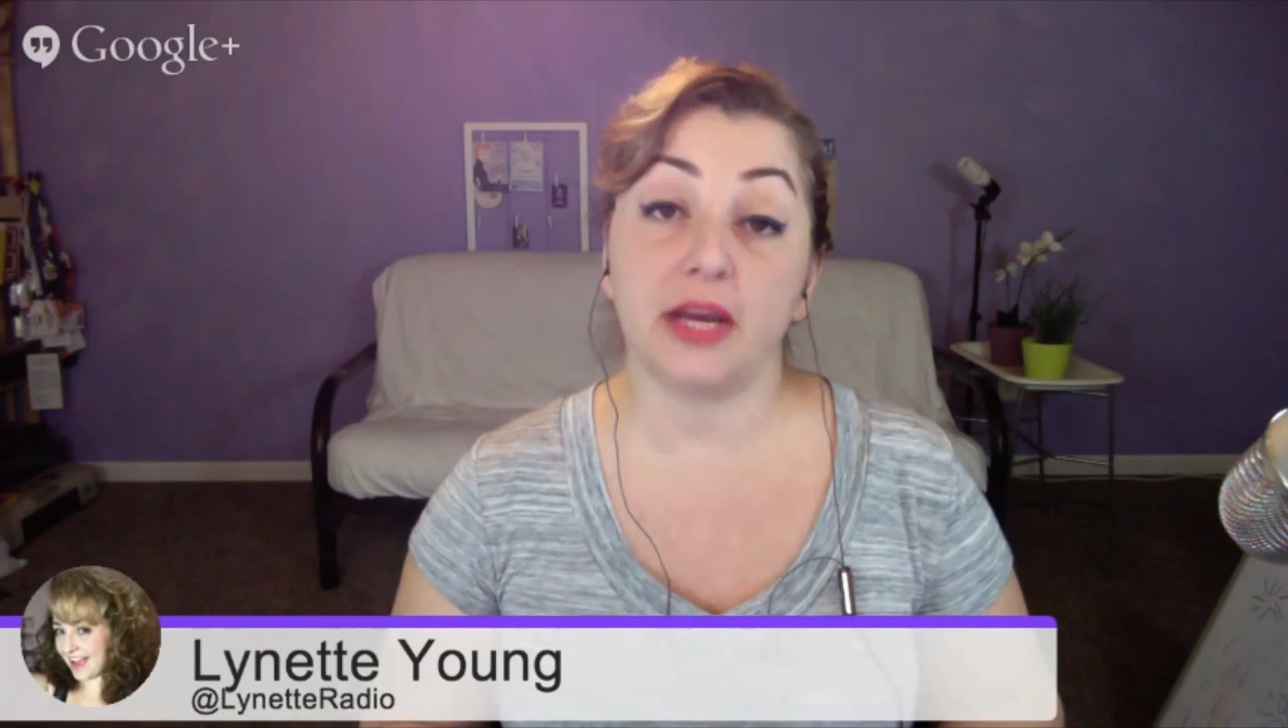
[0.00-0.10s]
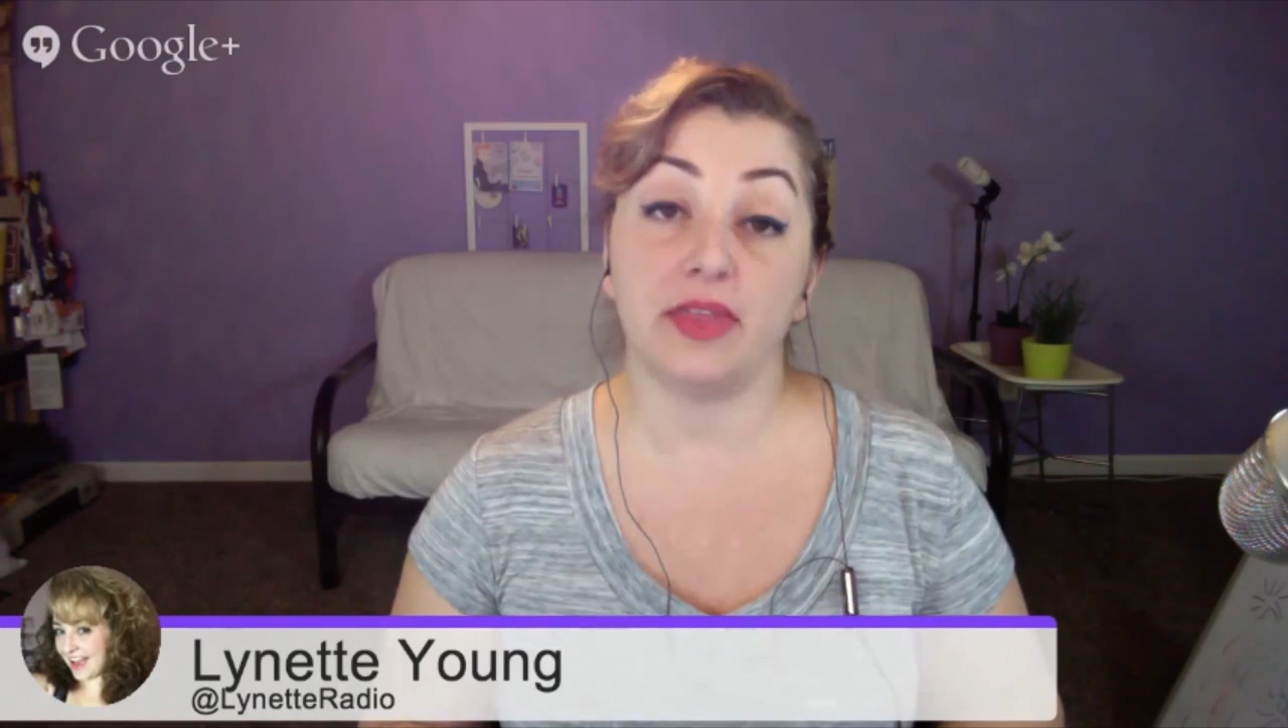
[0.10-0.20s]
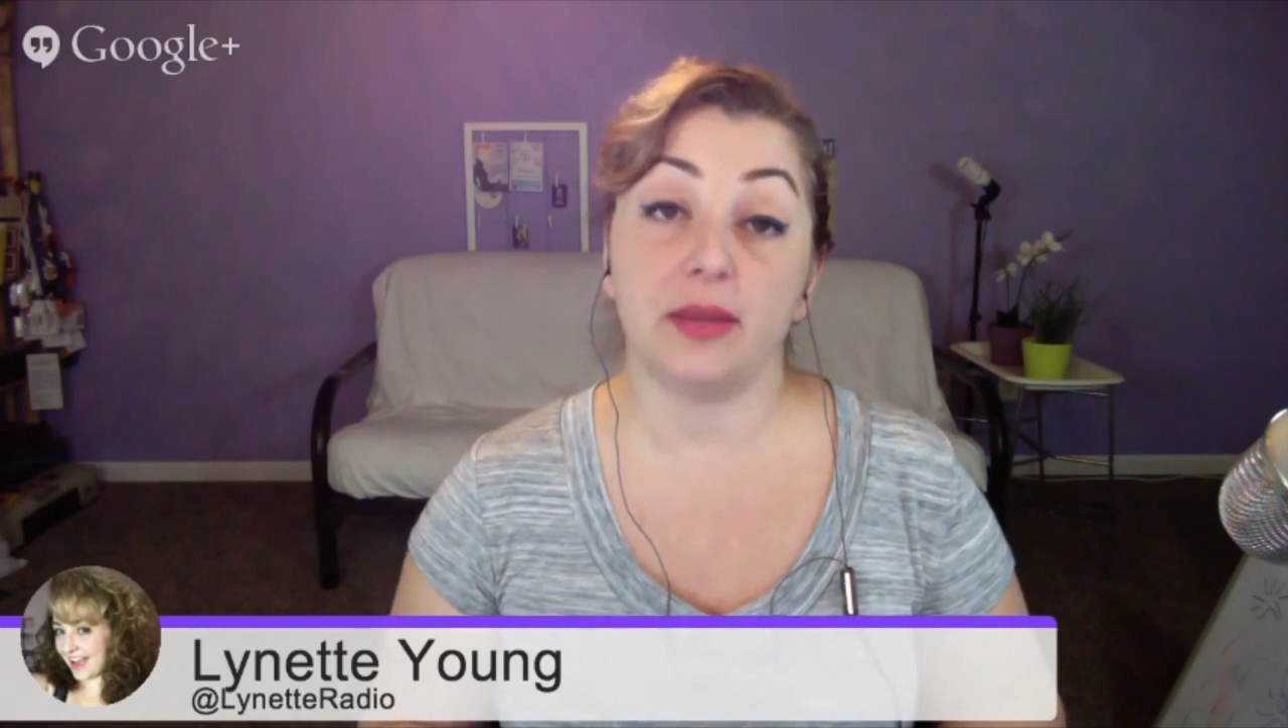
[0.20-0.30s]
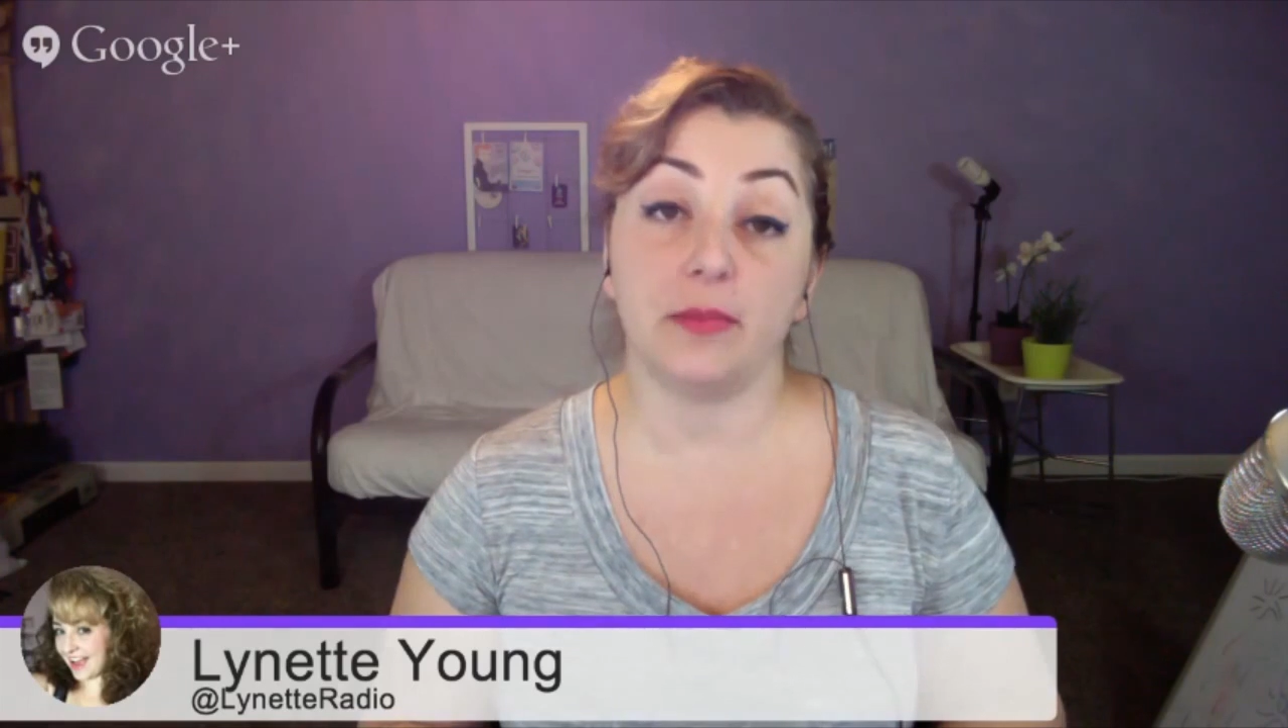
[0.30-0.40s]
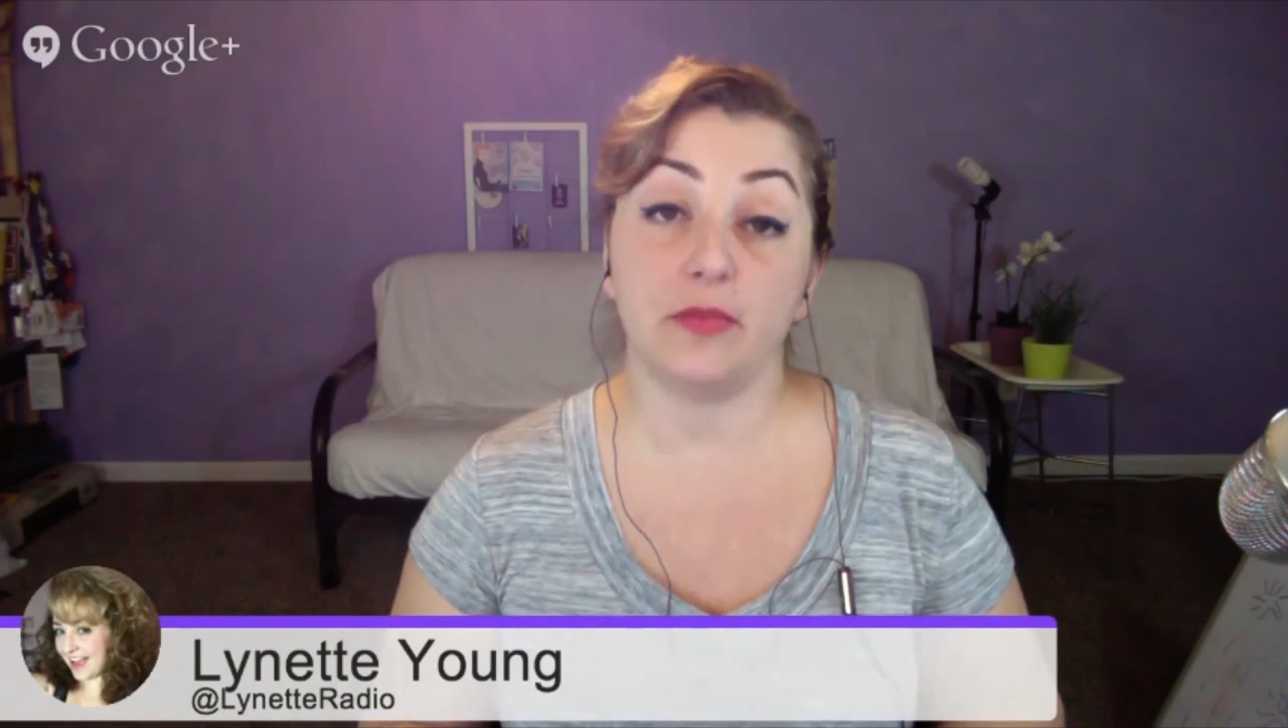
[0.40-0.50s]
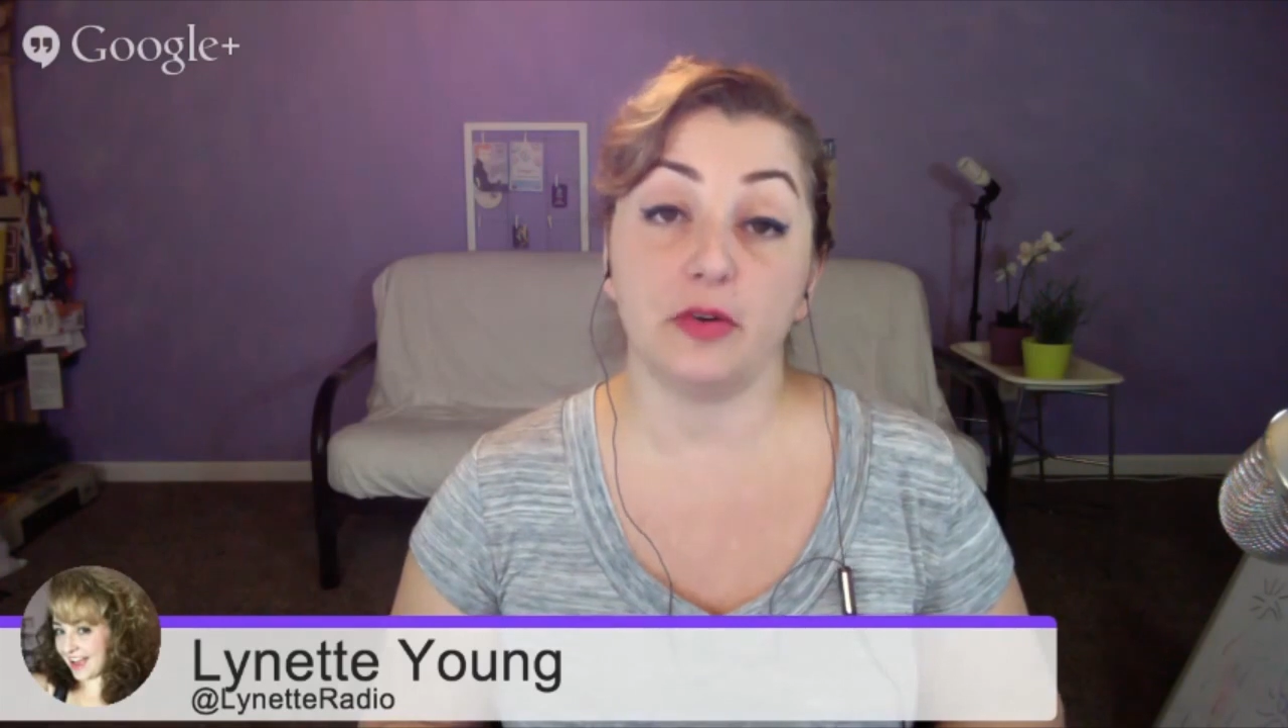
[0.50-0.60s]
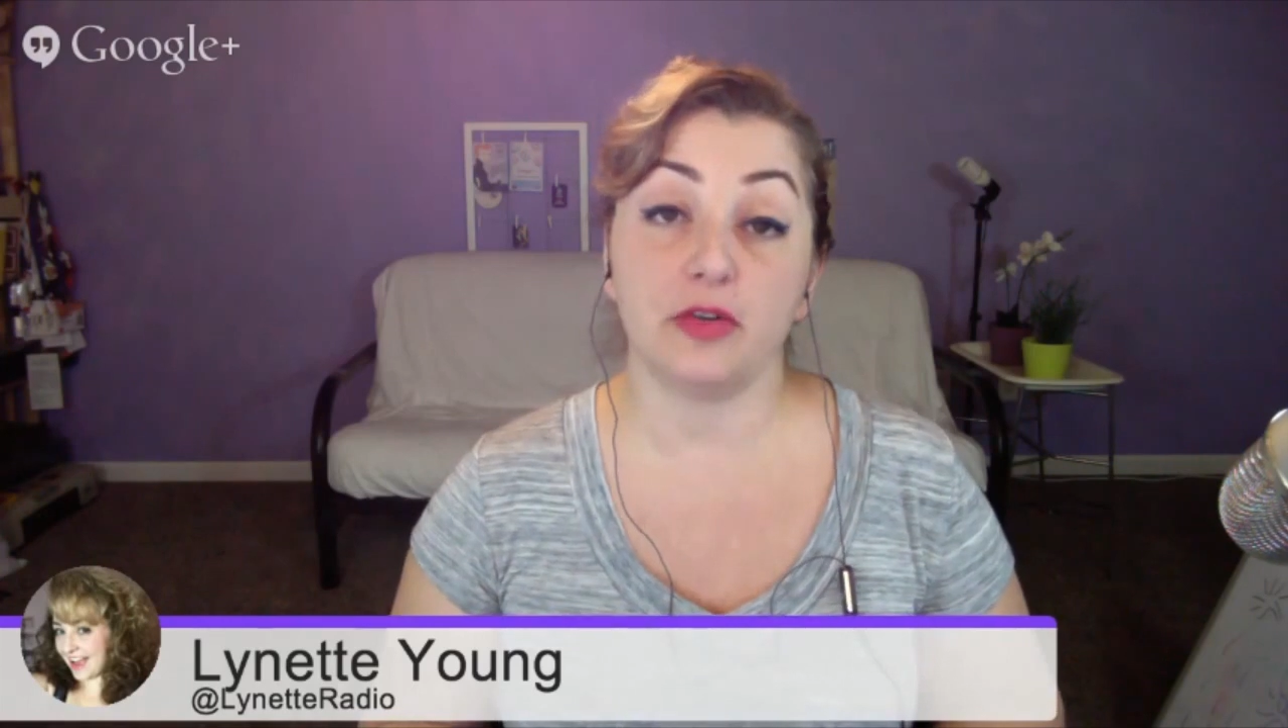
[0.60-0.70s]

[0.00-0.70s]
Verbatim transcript: them first.